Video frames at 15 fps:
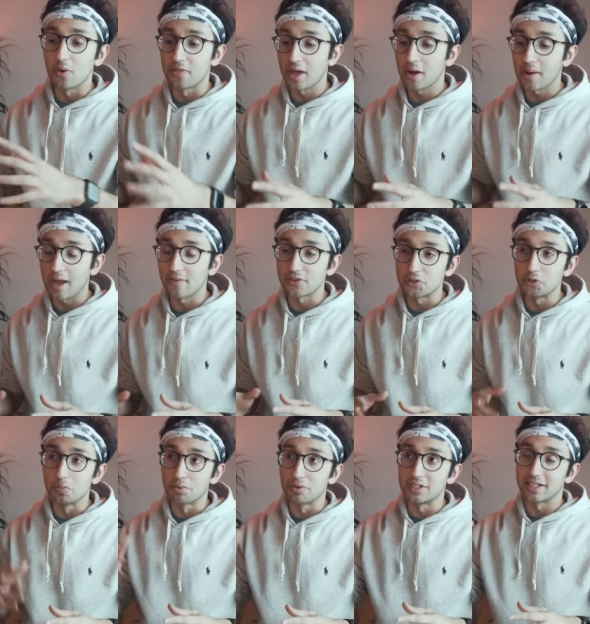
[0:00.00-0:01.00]
without having
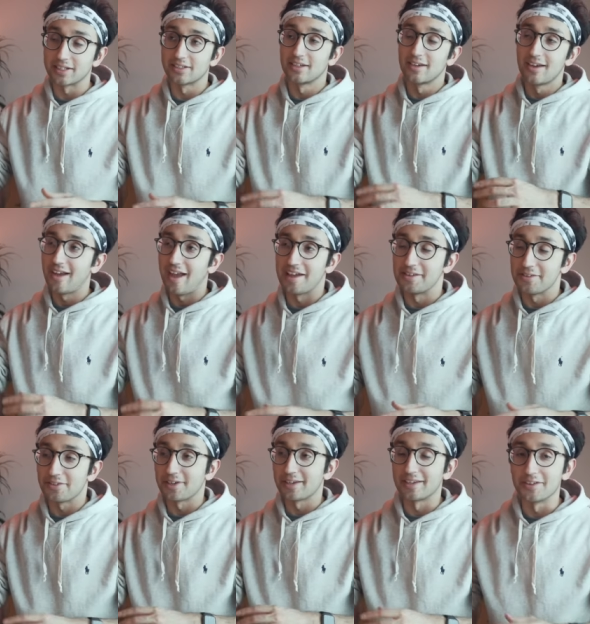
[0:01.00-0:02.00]
to predict
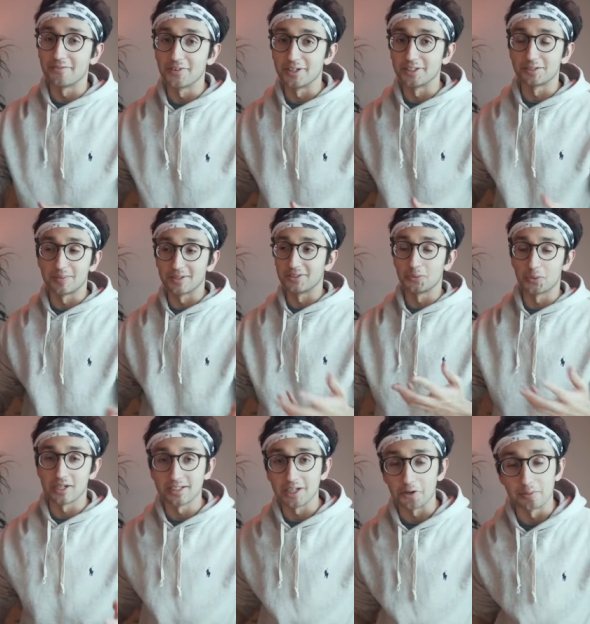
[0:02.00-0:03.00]
anything in advance, because
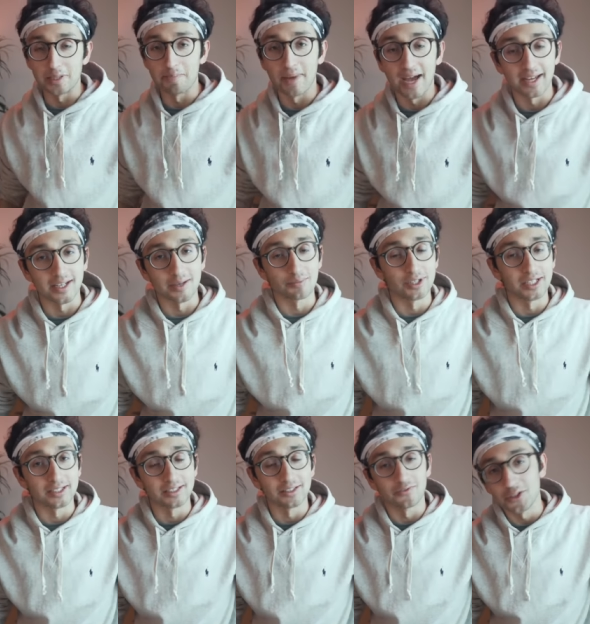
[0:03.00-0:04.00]
we are terribly bad at
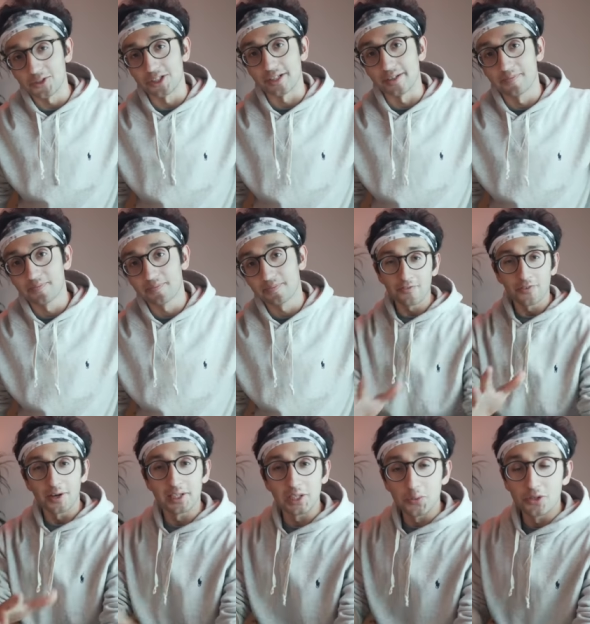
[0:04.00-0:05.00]
predicting the future. And
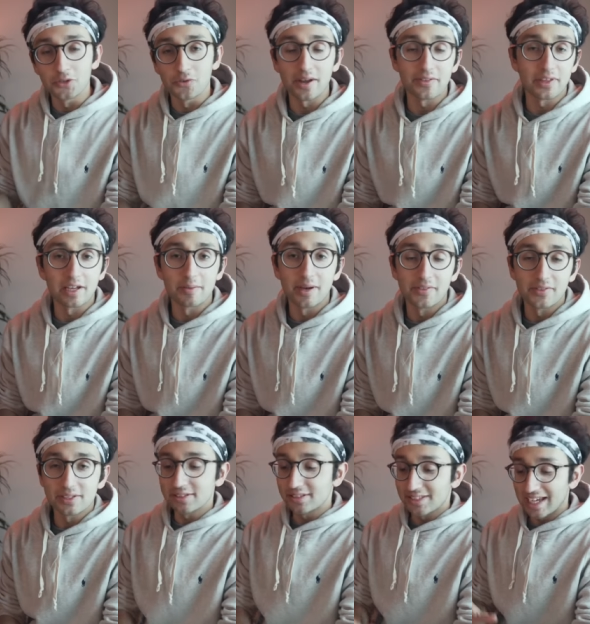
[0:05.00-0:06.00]
finally, one great thing about
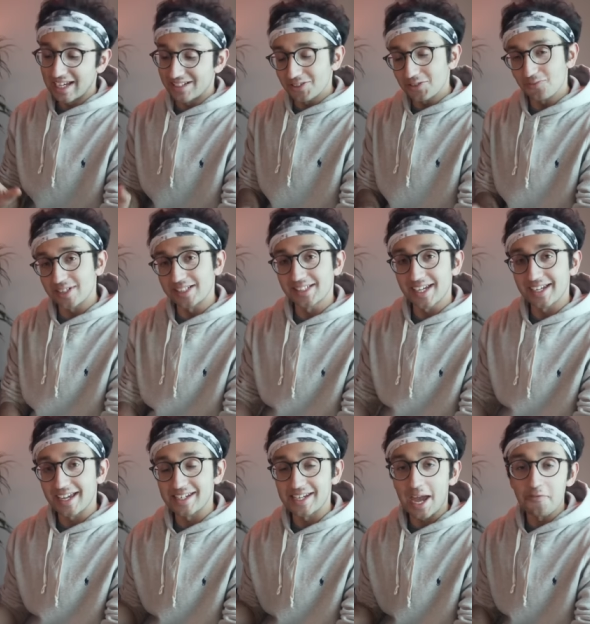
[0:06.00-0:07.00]
this is that it doesn't really
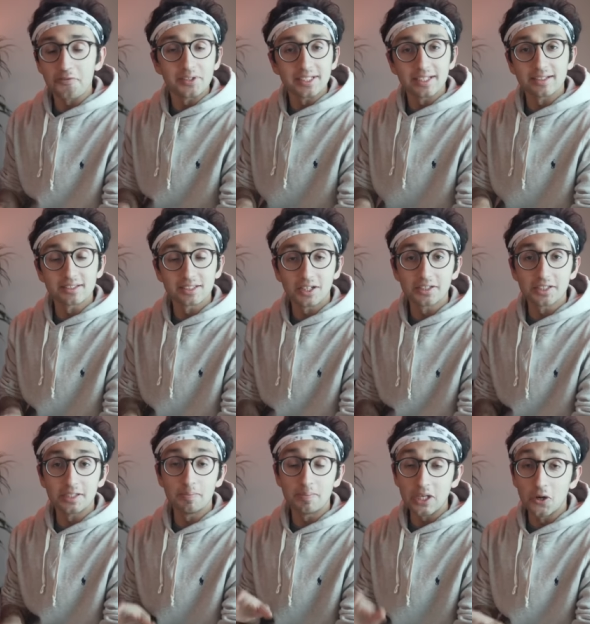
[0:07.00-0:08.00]
take any effort to get
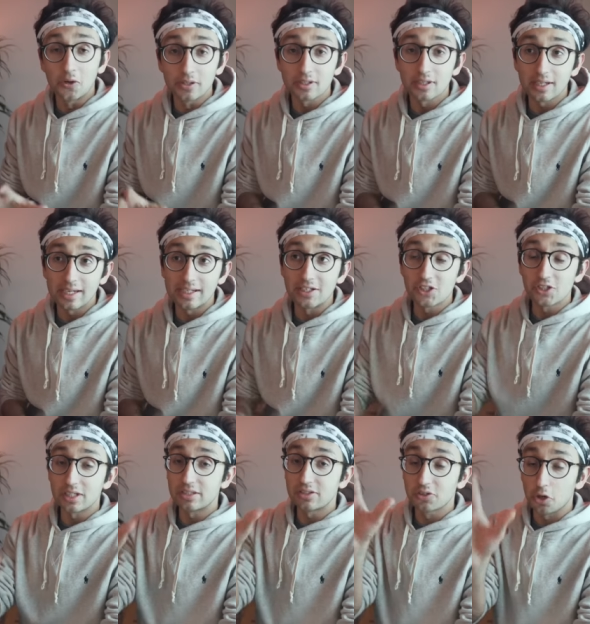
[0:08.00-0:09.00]
started beyond
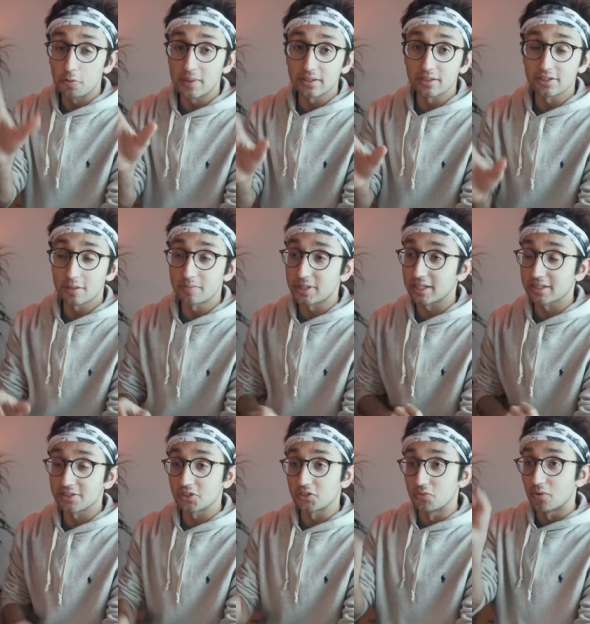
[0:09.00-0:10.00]
initially scoping the
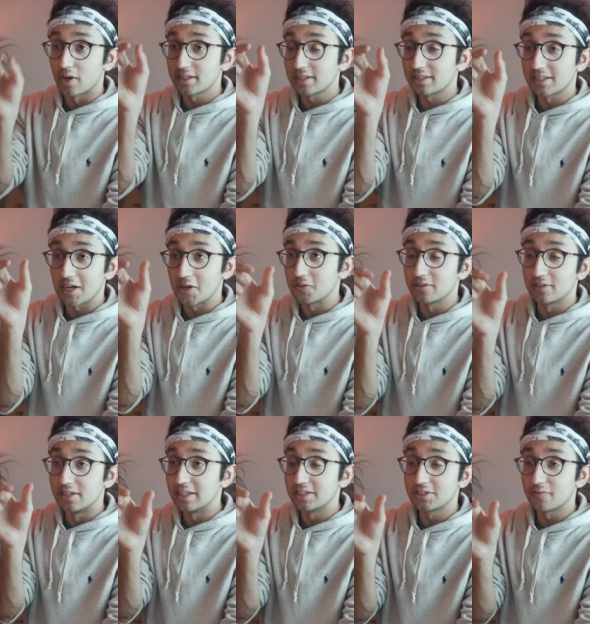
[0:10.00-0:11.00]
subject and just writing down
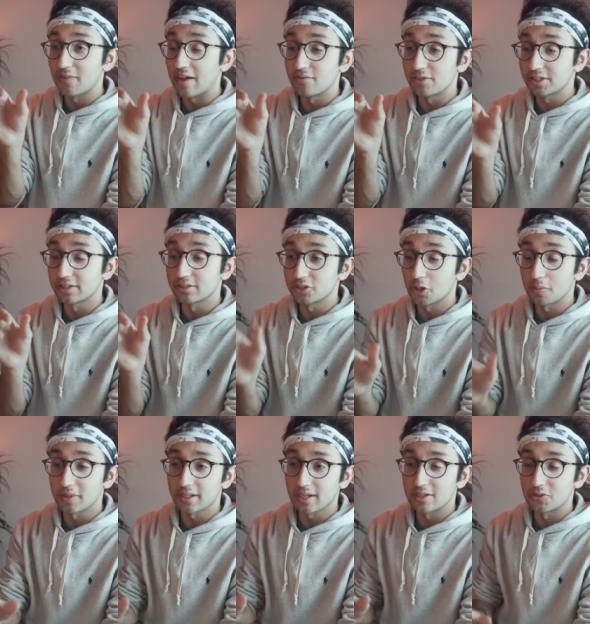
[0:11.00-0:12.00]
the list of every single
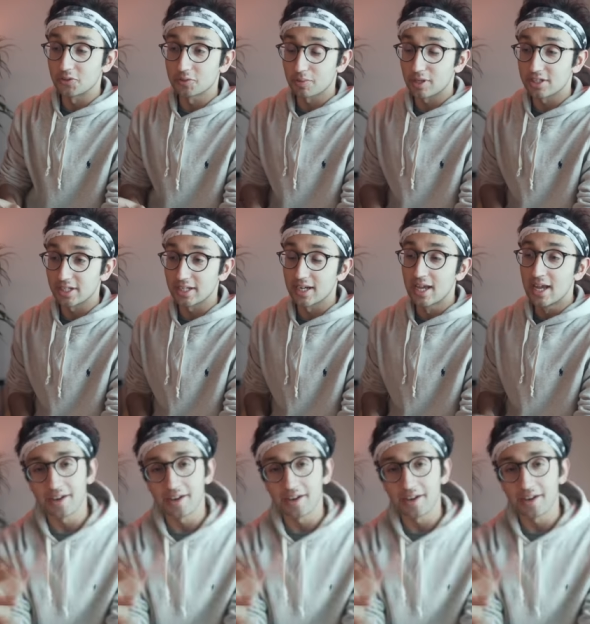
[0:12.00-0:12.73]
topic in your spreadsheet.